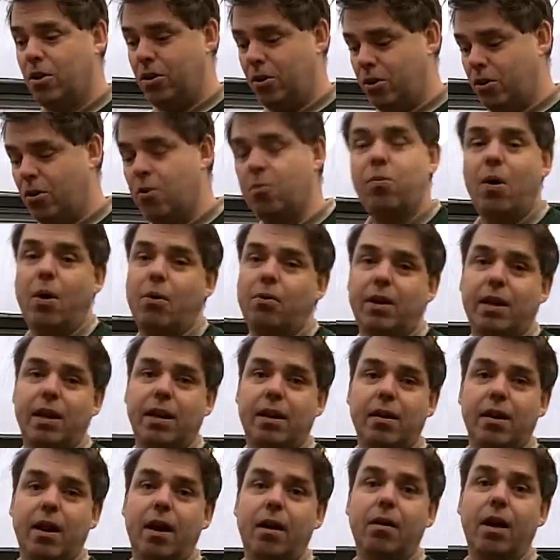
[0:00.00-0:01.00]
you won't
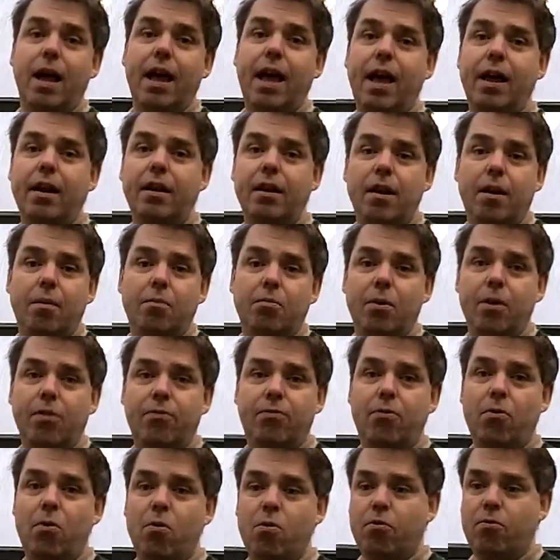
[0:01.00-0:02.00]
end up with
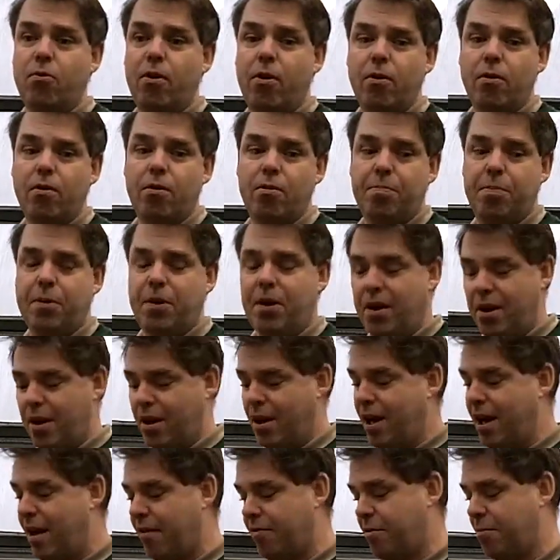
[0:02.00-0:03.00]
forked roots. But
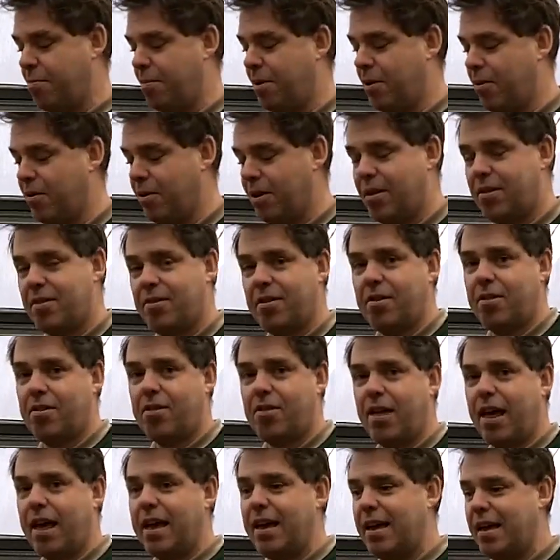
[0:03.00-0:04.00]
I have to be honest and
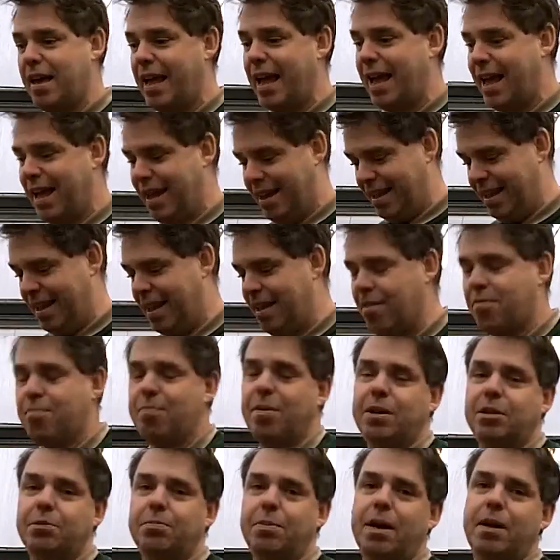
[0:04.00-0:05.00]
say it's
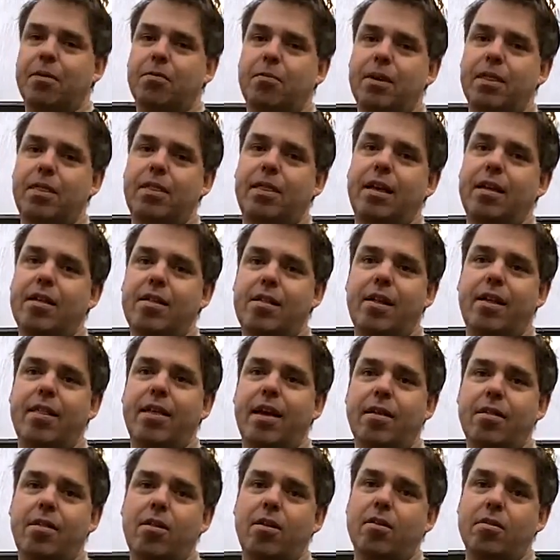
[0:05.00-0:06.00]
much better with things like
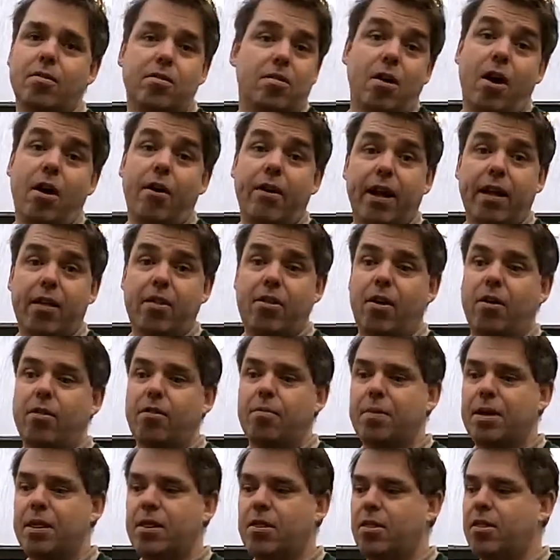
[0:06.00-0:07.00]
that to direct sow
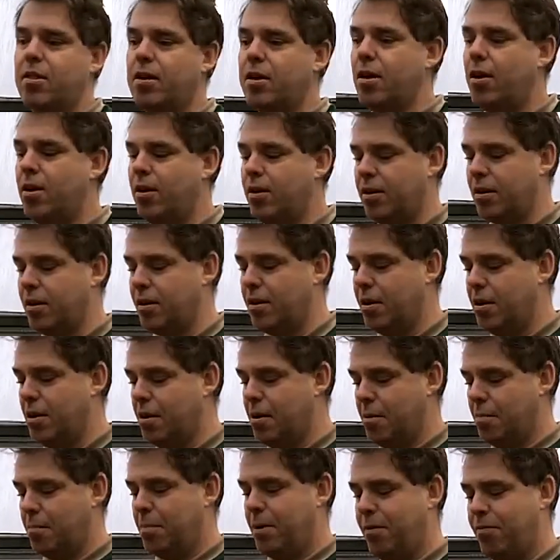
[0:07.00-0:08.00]
them into the garden.
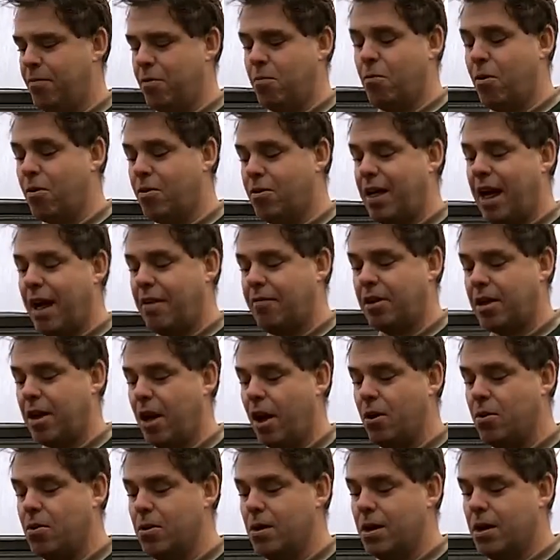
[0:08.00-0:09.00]
But if you want to have a
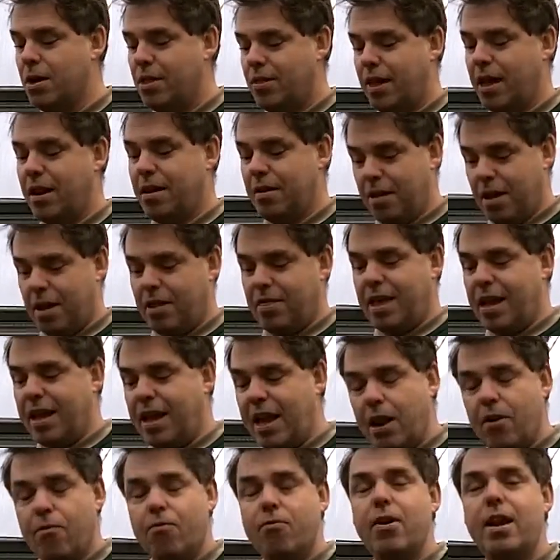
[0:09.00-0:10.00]
go, then
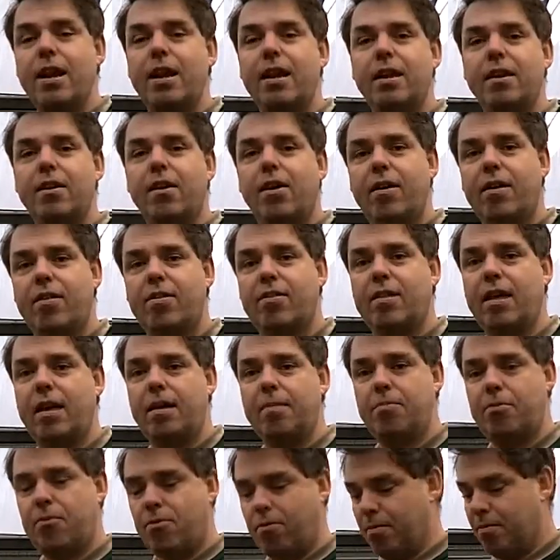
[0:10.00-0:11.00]
get a really nice deep
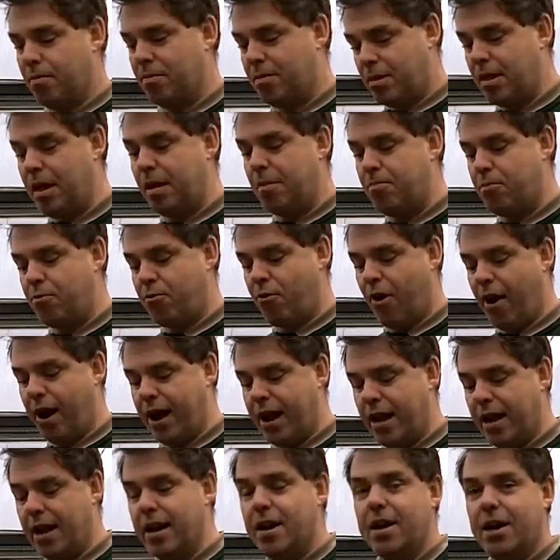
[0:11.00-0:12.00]

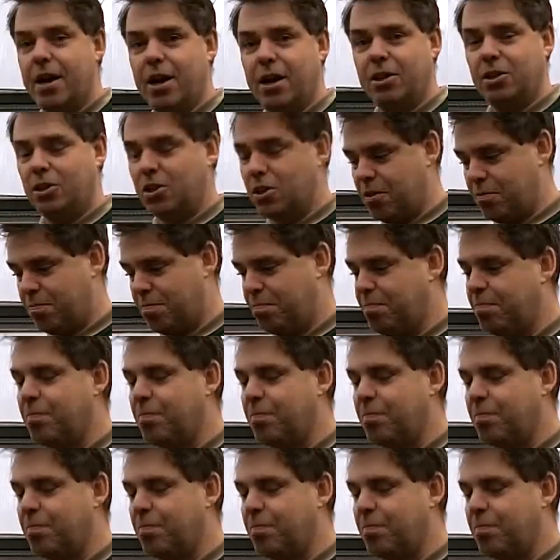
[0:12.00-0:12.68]
tray and just